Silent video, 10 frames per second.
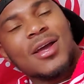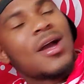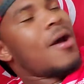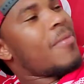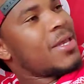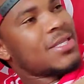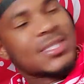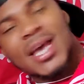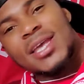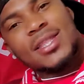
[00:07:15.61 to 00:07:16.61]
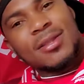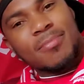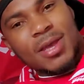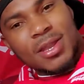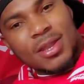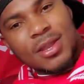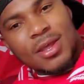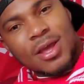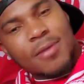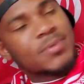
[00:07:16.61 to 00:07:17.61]
I'm excited, man.
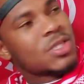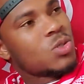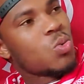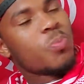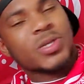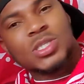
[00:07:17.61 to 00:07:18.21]
I'm super,